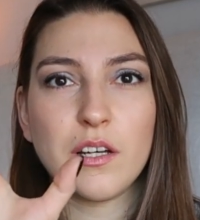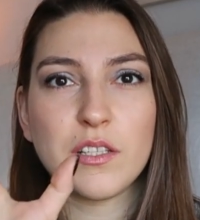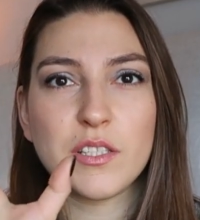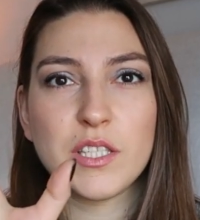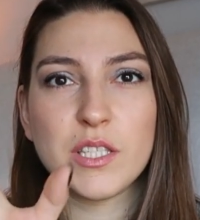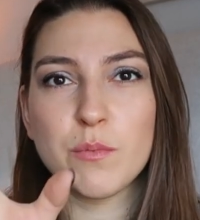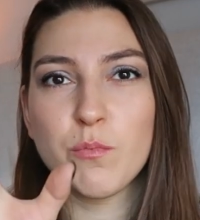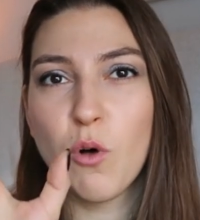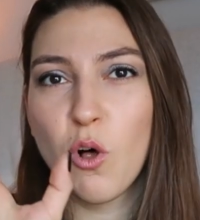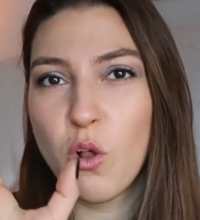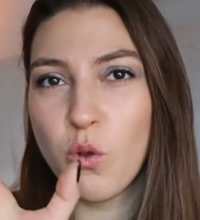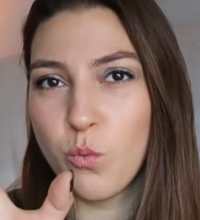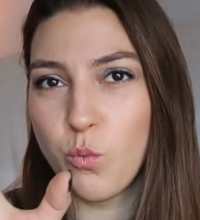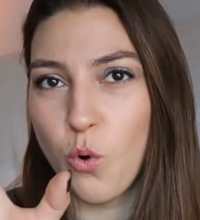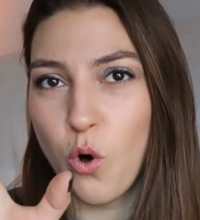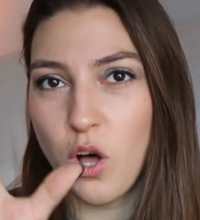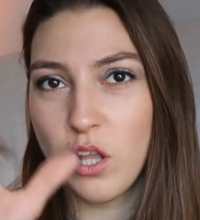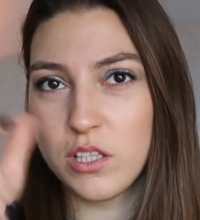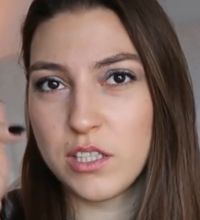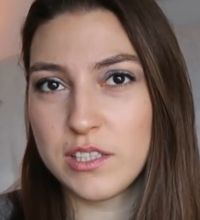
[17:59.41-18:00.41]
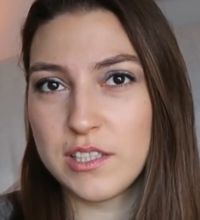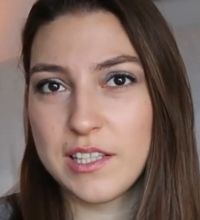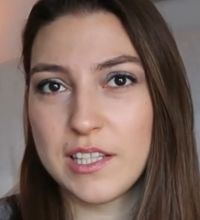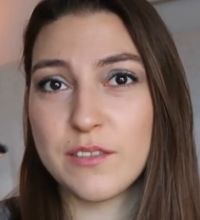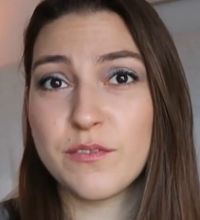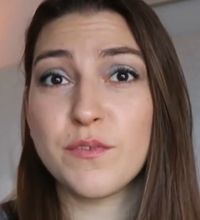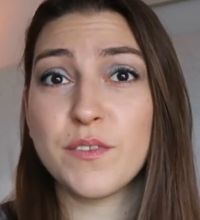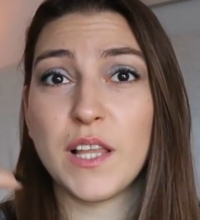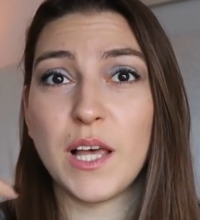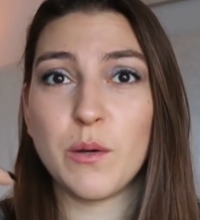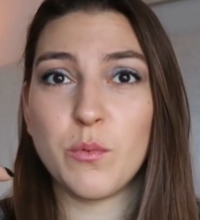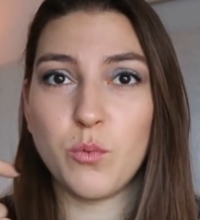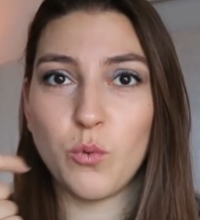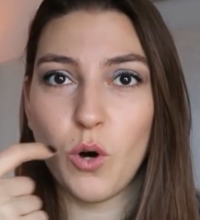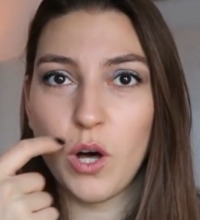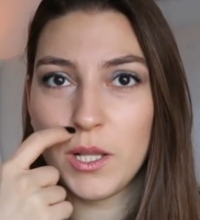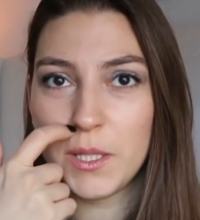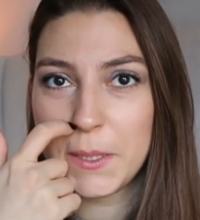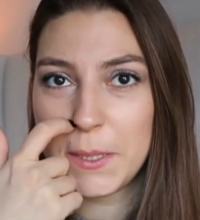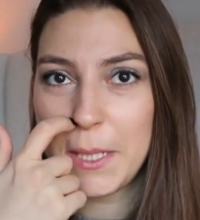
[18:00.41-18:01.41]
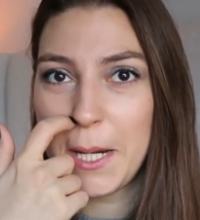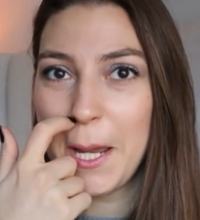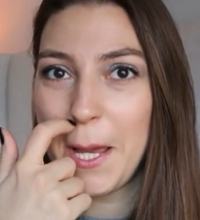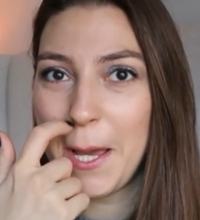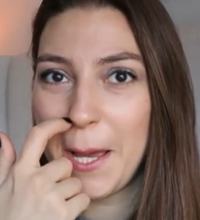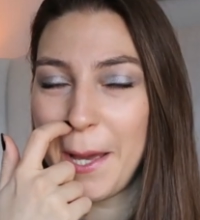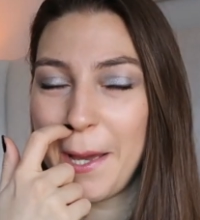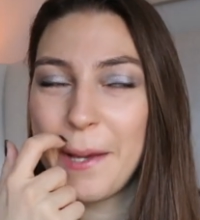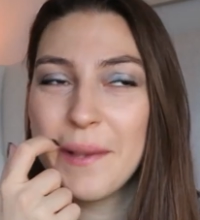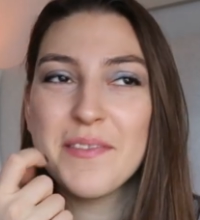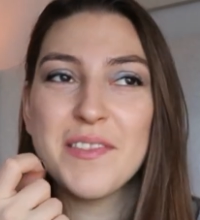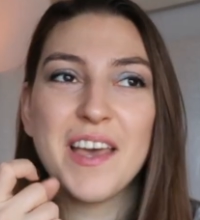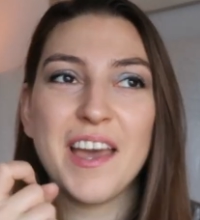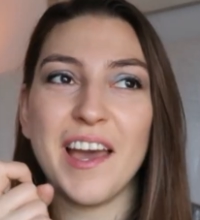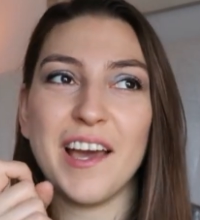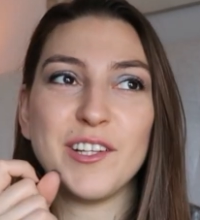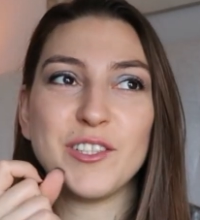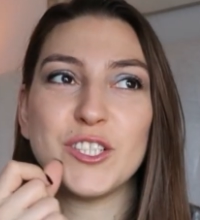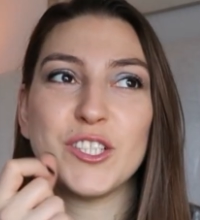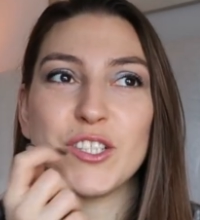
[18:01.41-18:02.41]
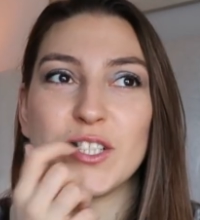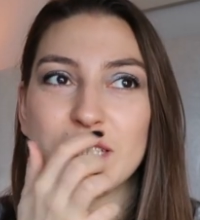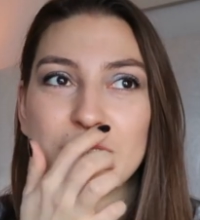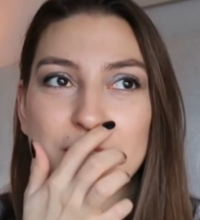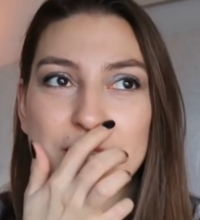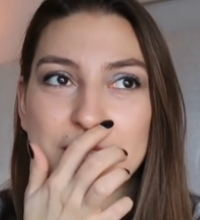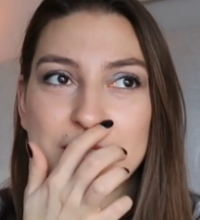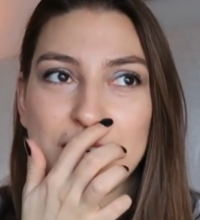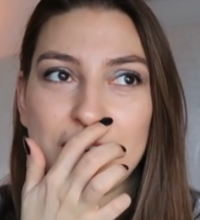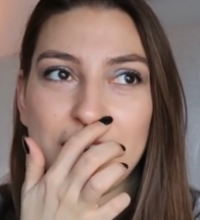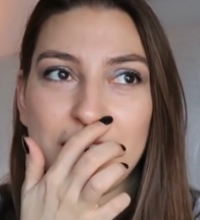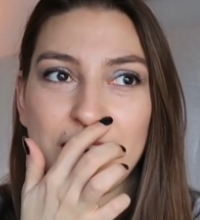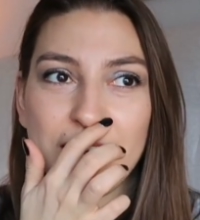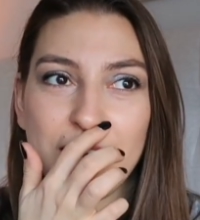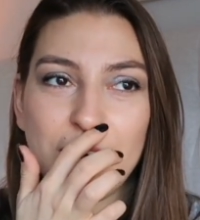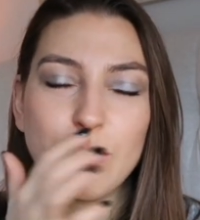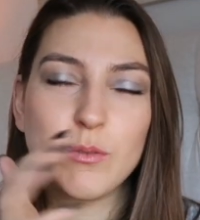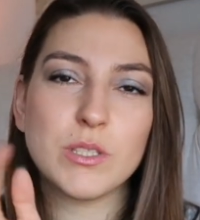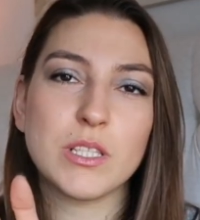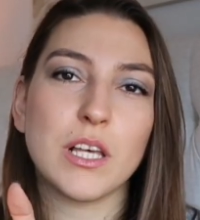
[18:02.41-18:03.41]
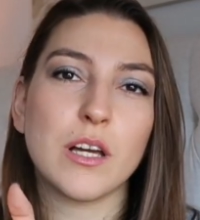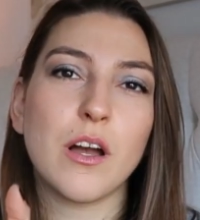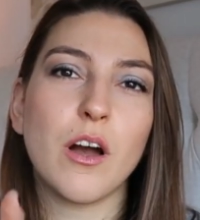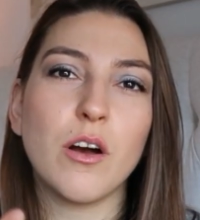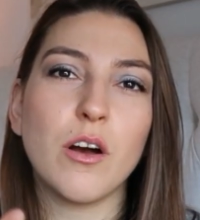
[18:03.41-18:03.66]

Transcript: small wallet, like flap wallet, and during the sale I was like,